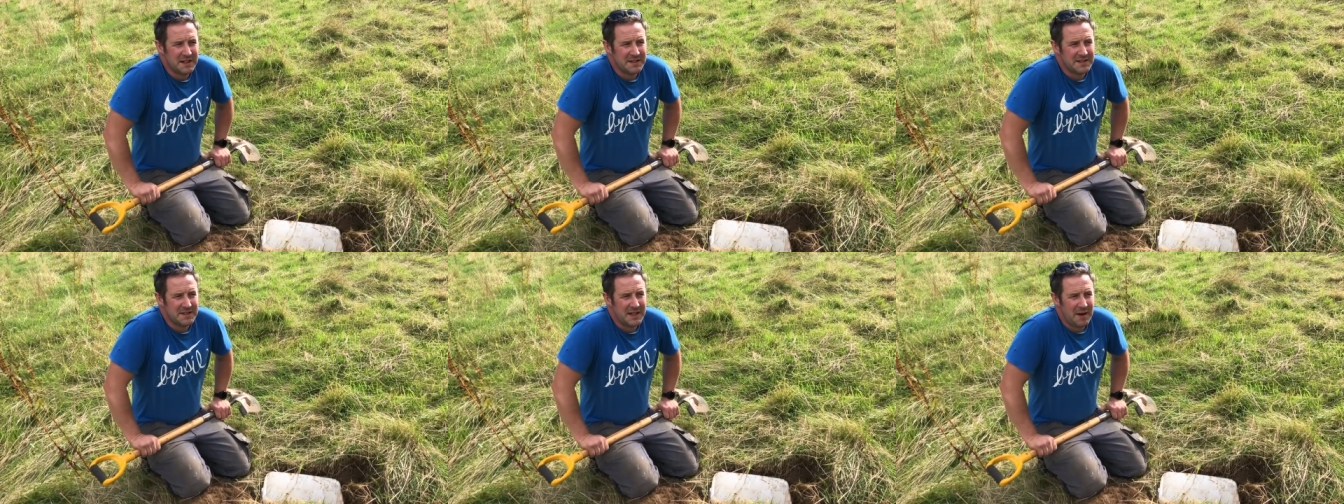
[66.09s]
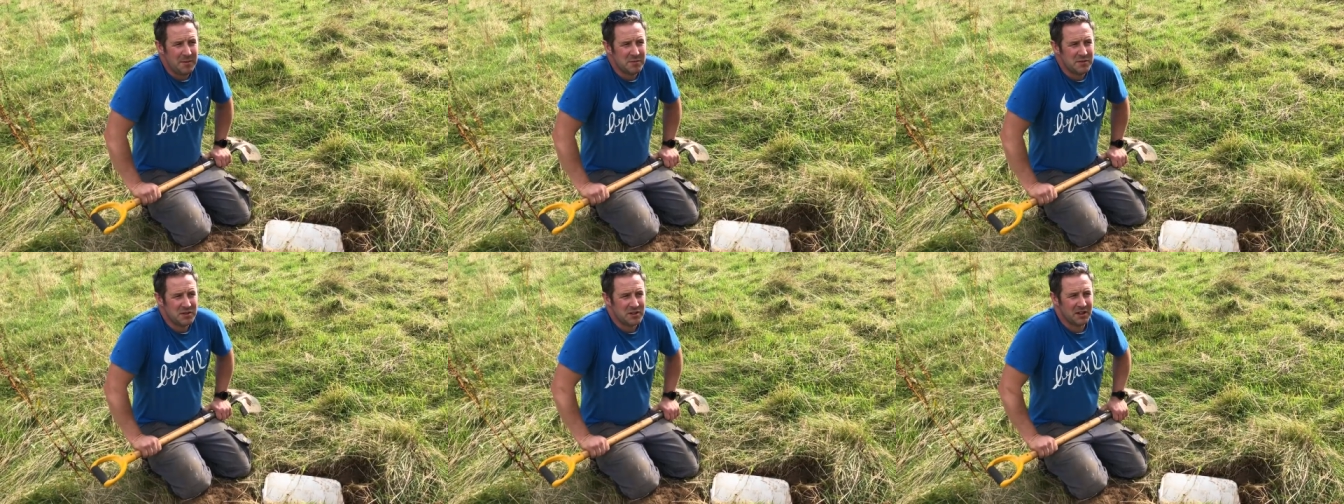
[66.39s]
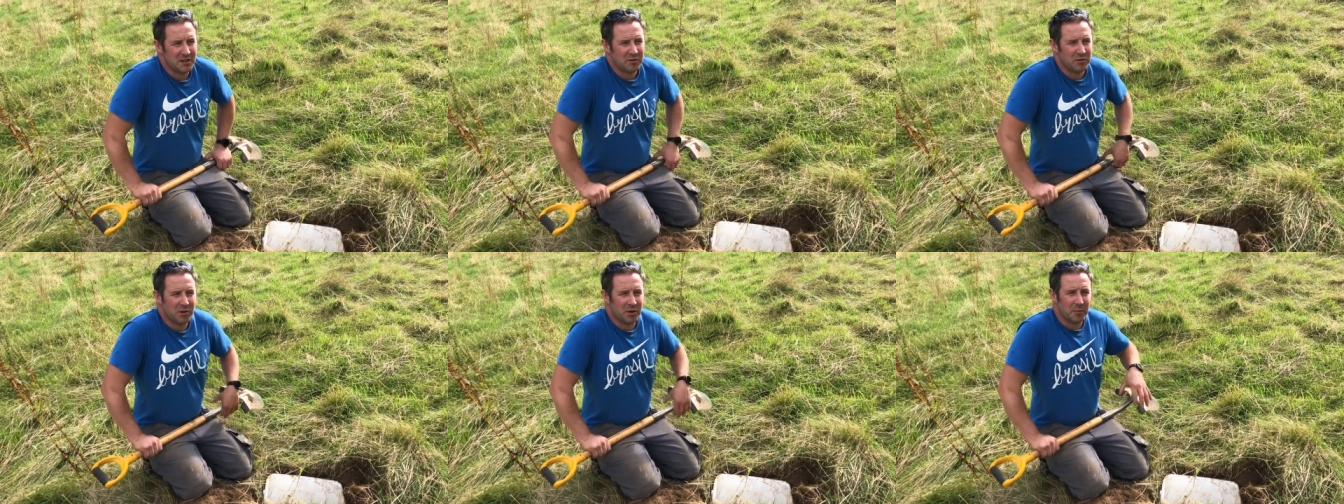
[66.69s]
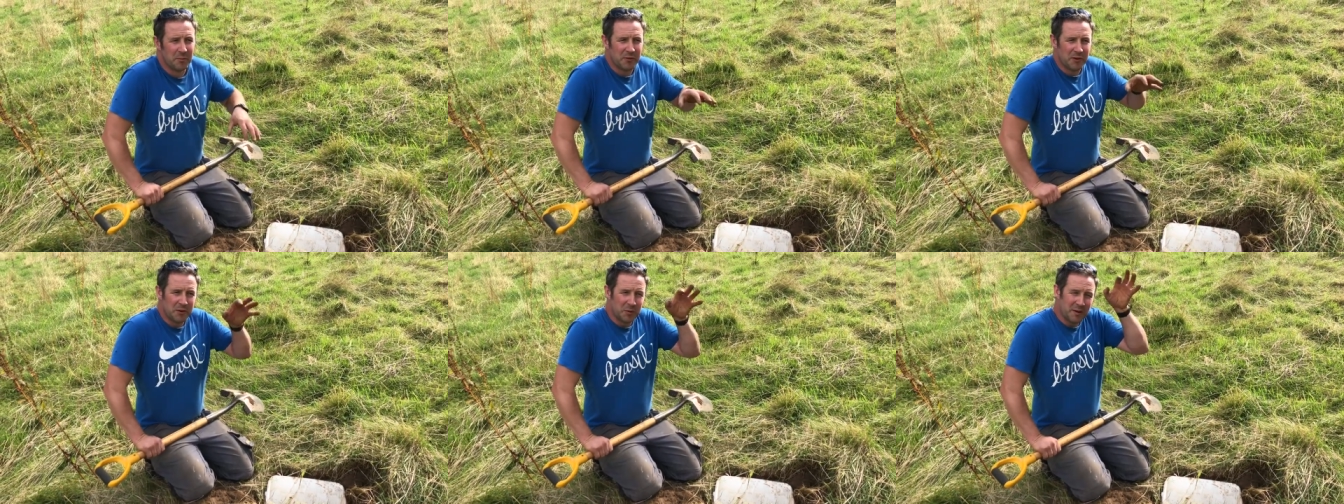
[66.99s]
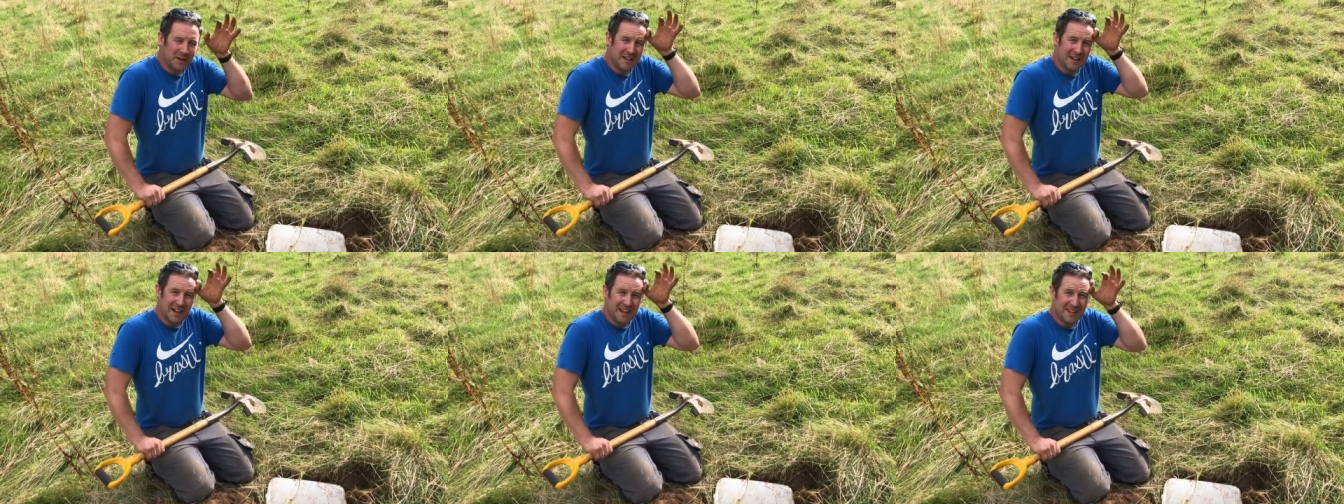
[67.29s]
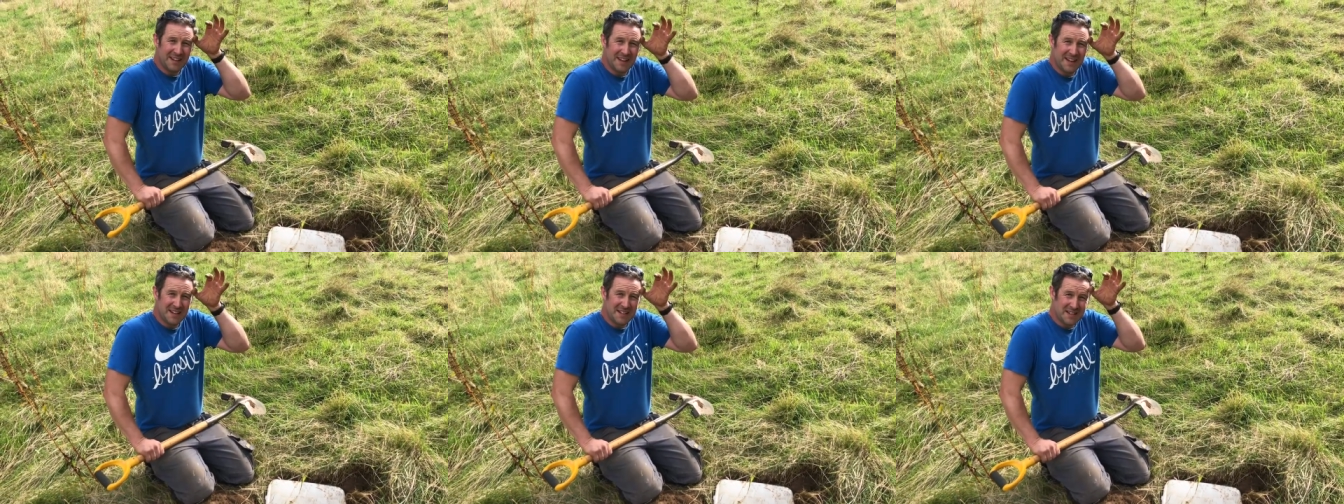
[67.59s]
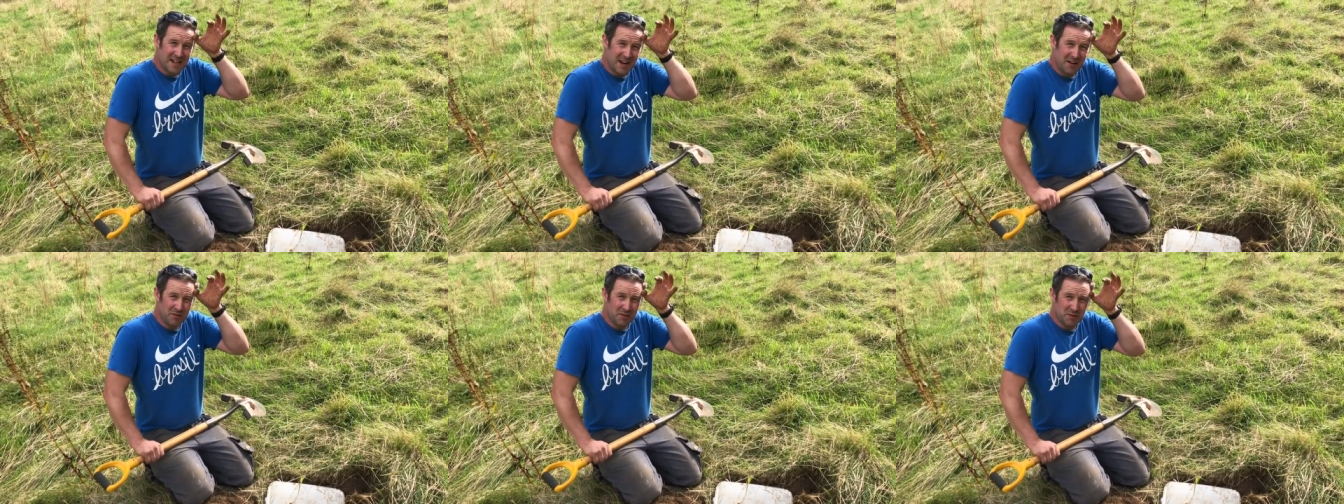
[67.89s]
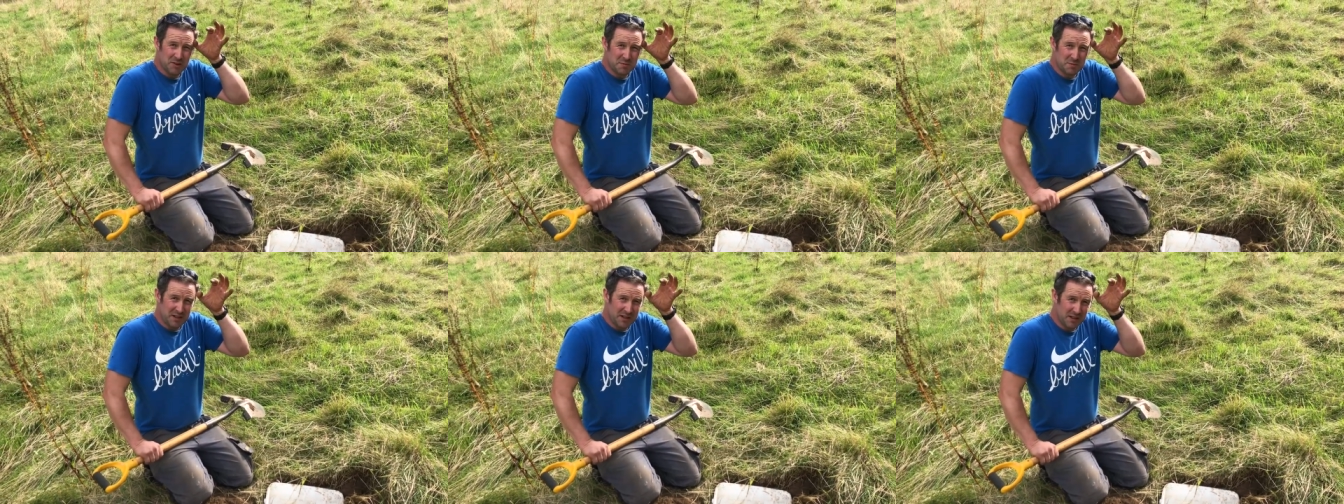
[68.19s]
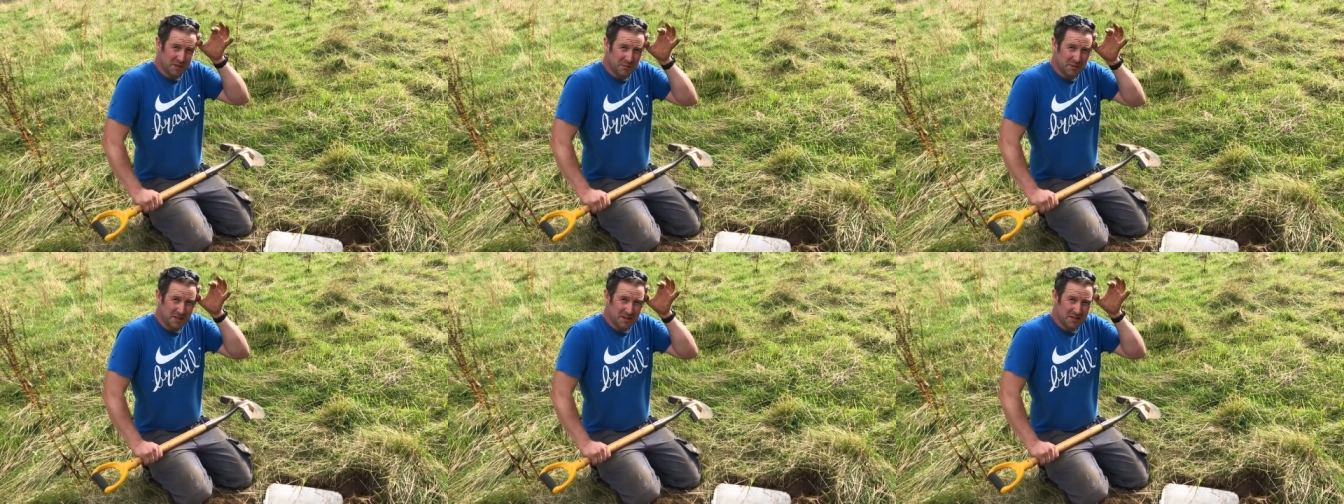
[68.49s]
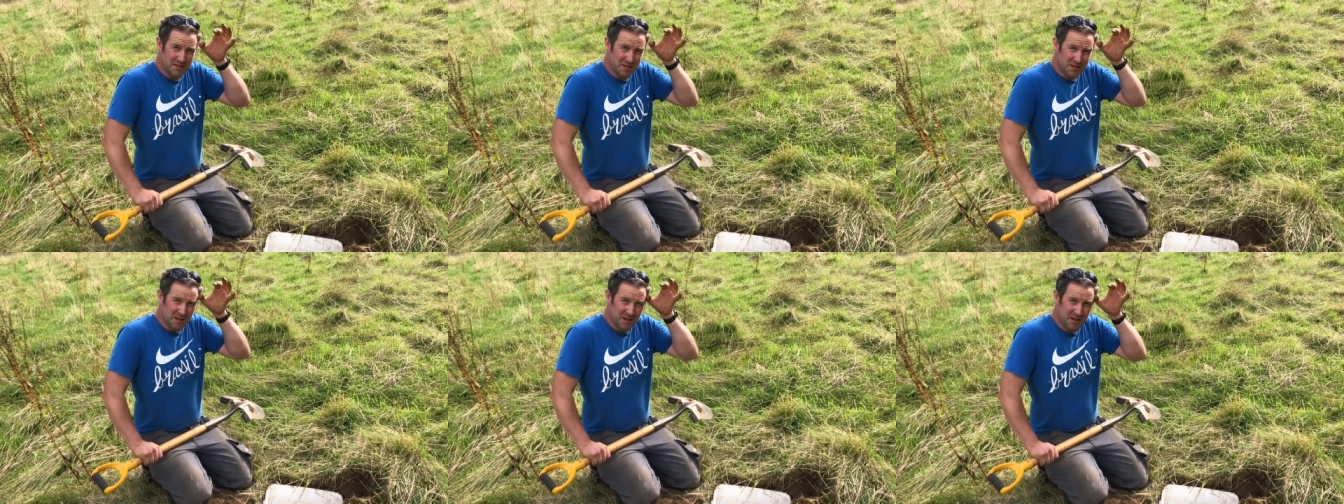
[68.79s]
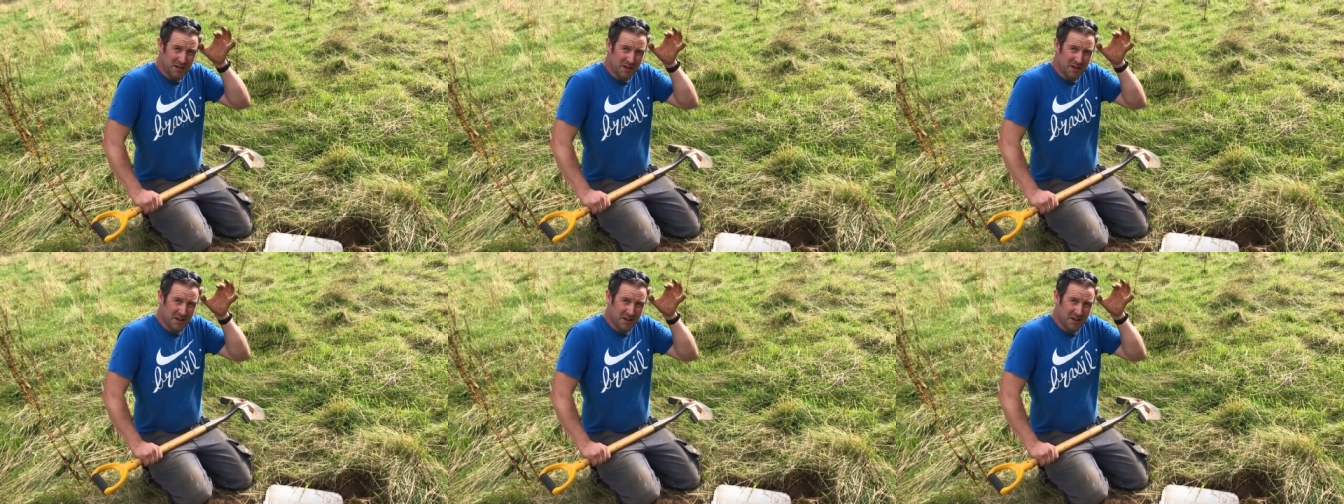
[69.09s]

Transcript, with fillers: damaging for up to 28 days after it's been administered.